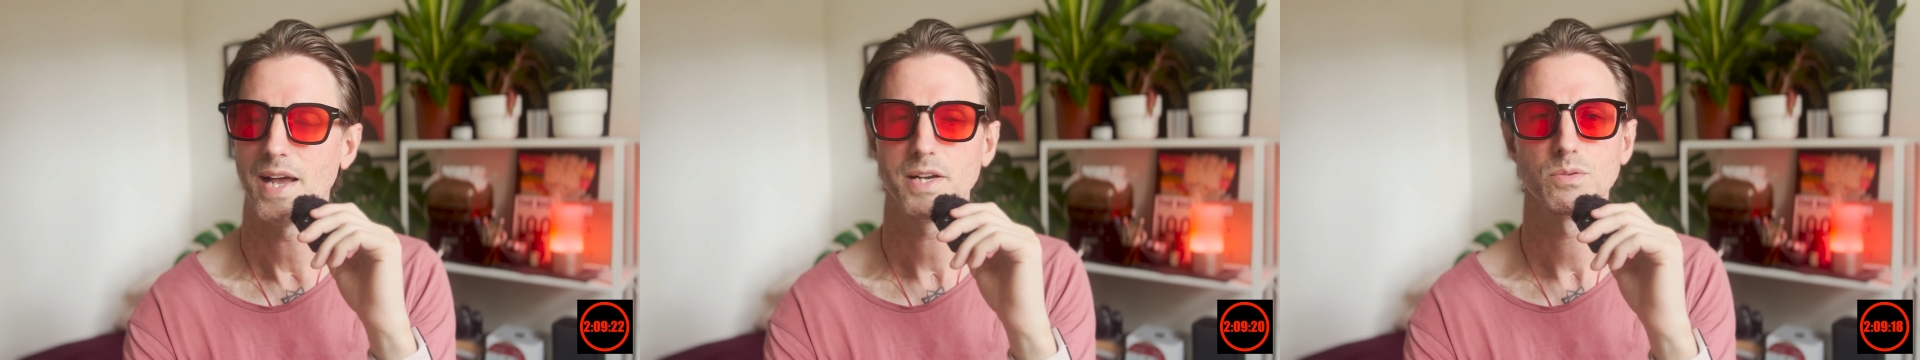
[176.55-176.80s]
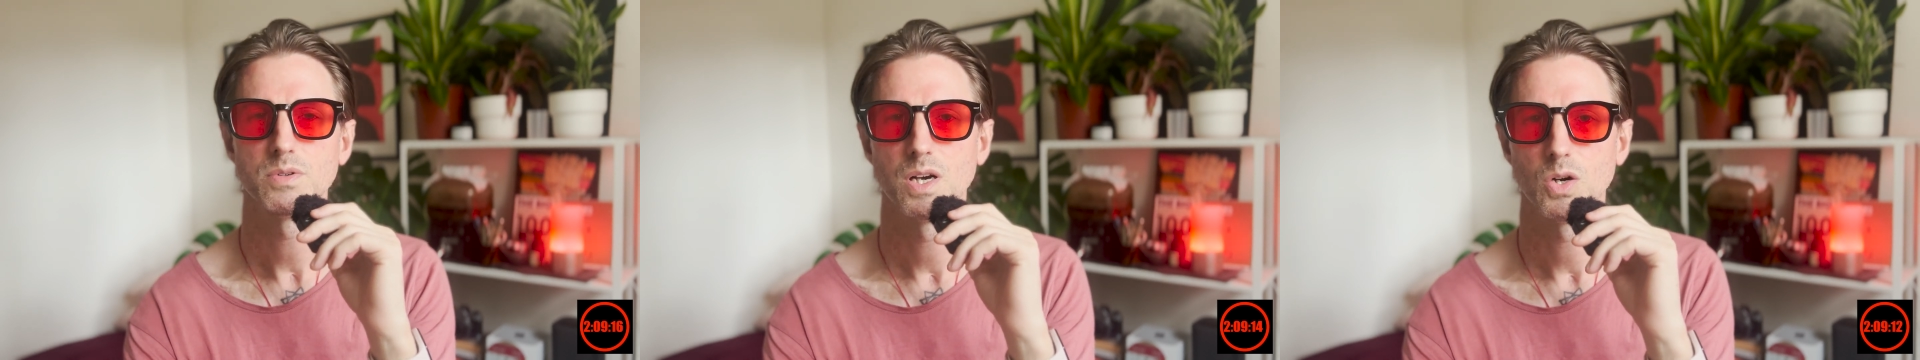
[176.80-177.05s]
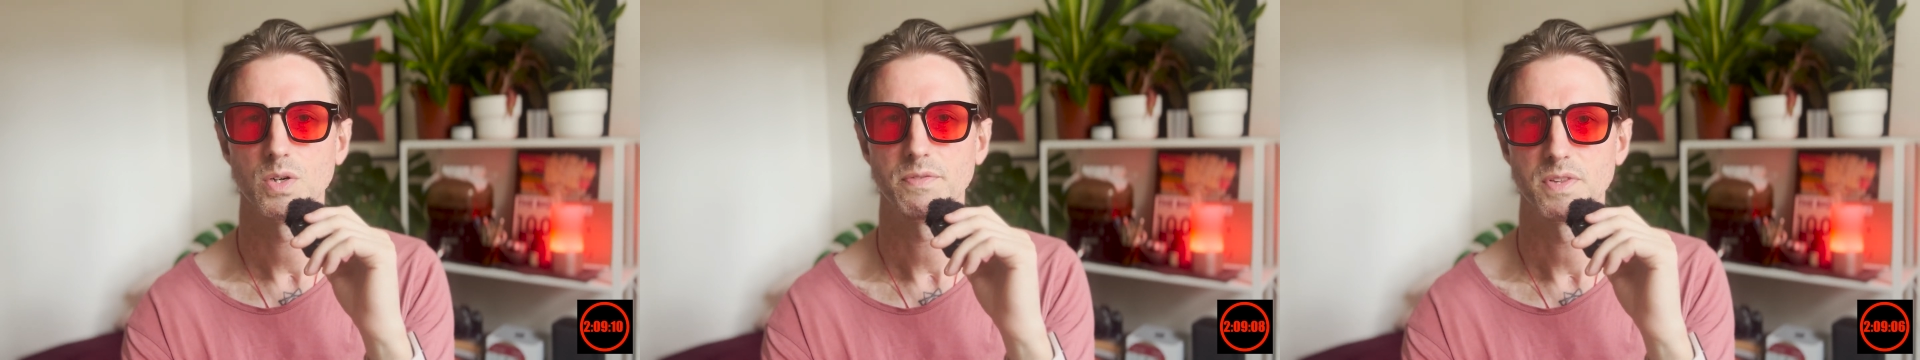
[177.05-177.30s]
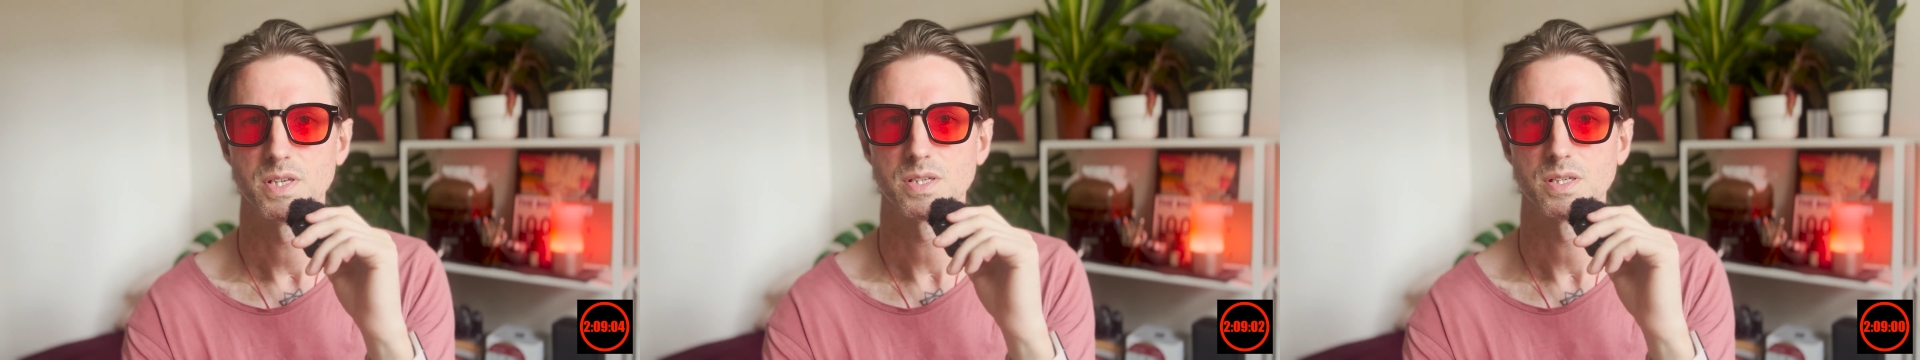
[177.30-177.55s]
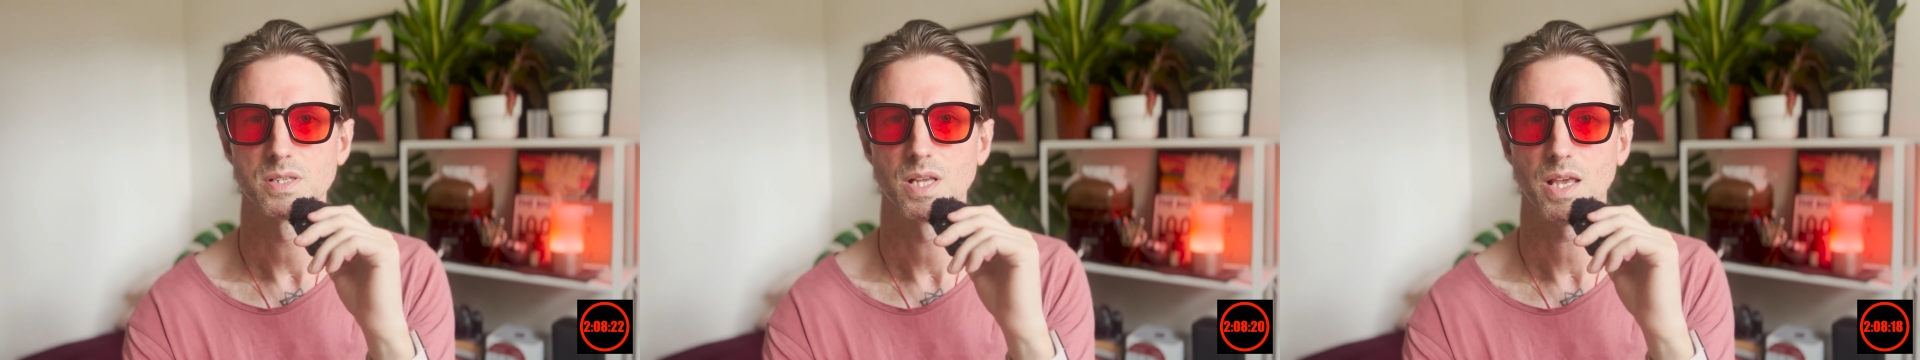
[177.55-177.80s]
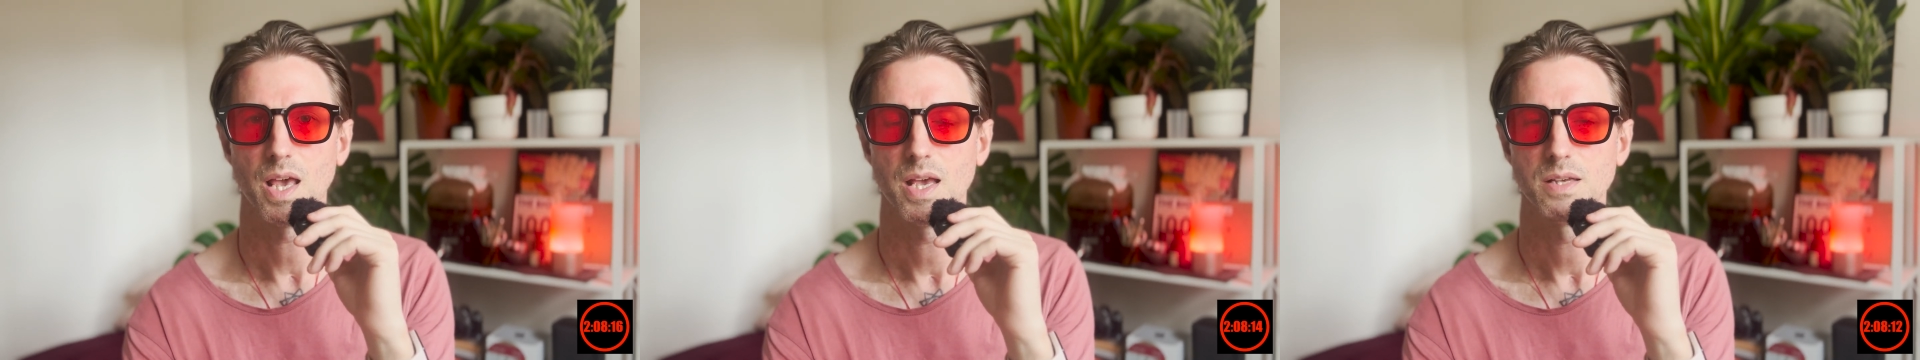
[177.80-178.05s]
don't know if this is the
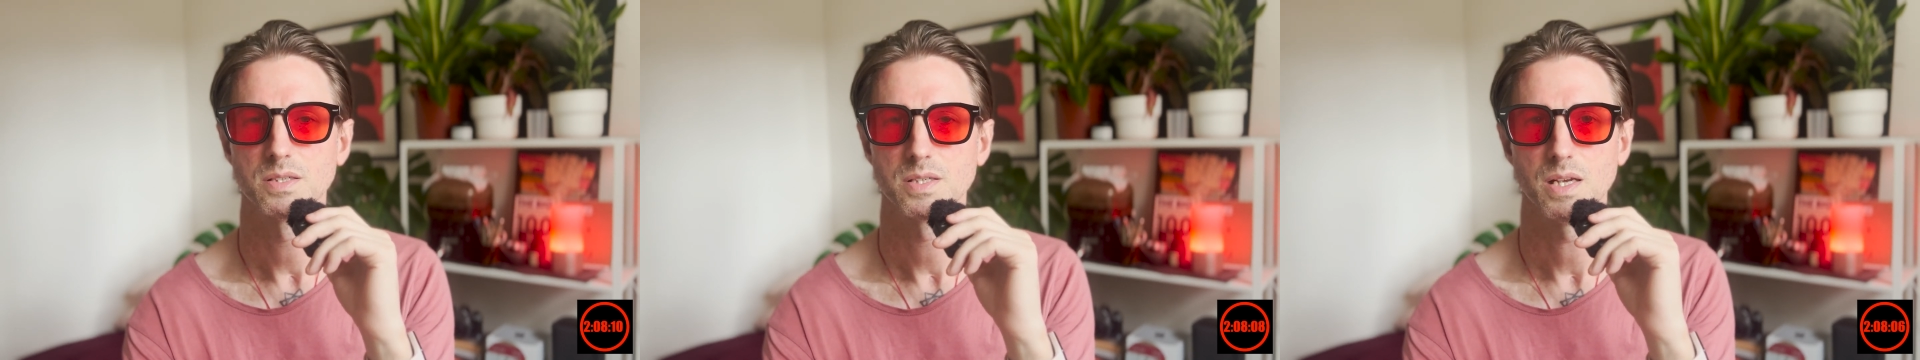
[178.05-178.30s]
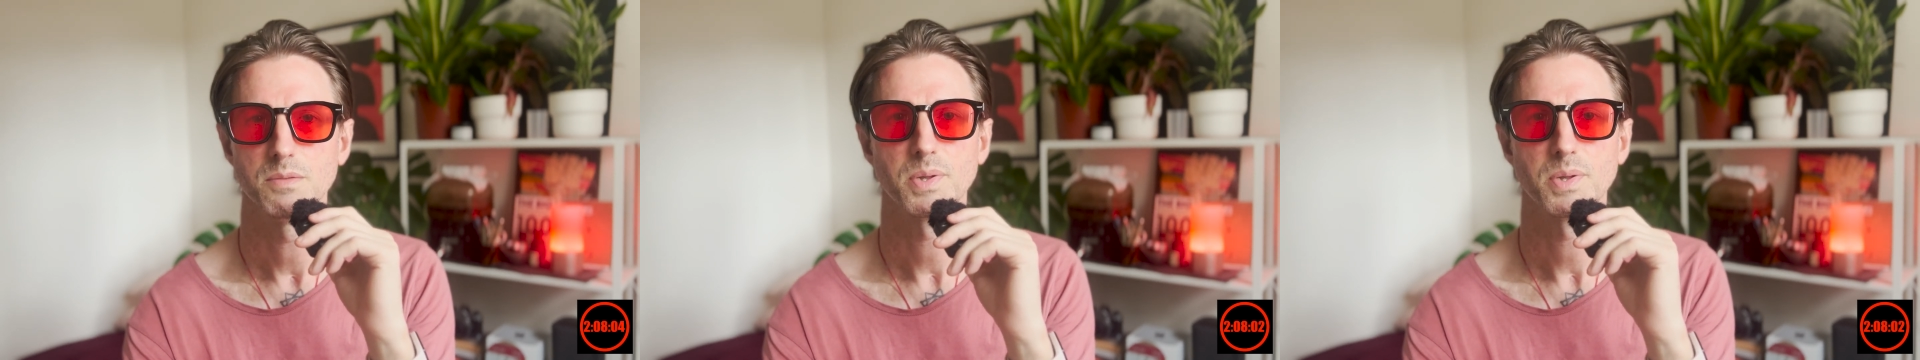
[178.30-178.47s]
case in